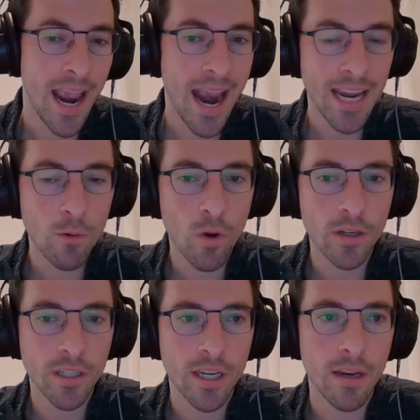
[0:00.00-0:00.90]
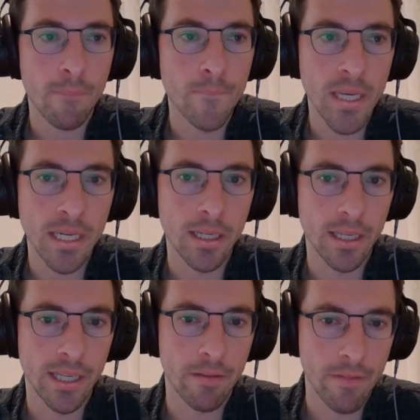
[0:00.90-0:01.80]
anyone can
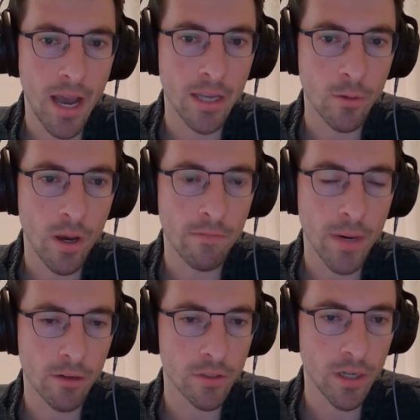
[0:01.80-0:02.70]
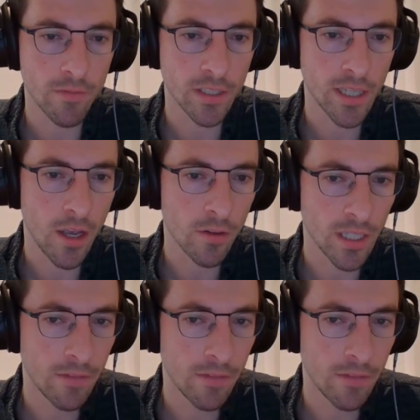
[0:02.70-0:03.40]
immediately get value out of microsoft excel